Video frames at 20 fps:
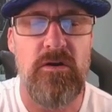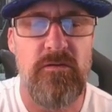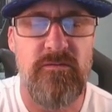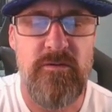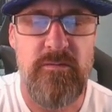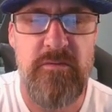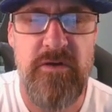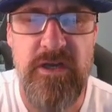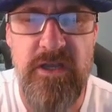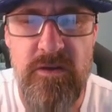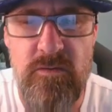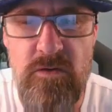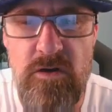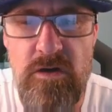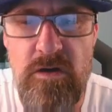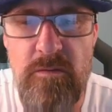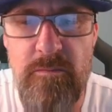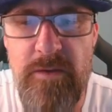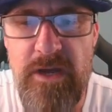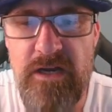everybody,
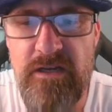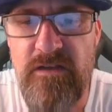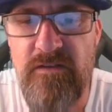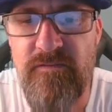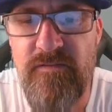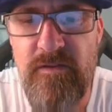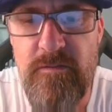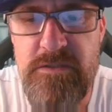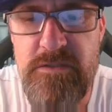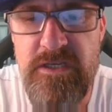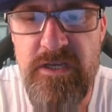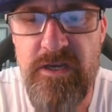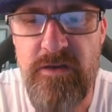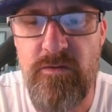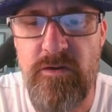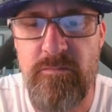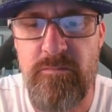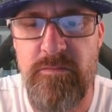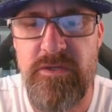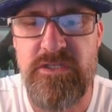welcome back to Flip City
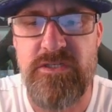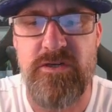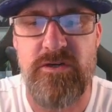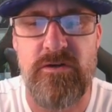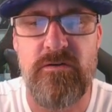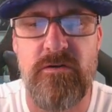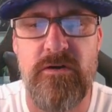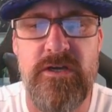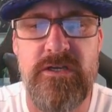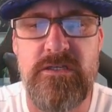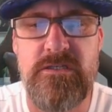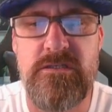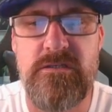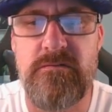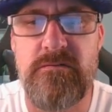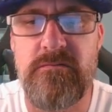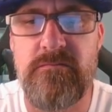with Mr. Chris.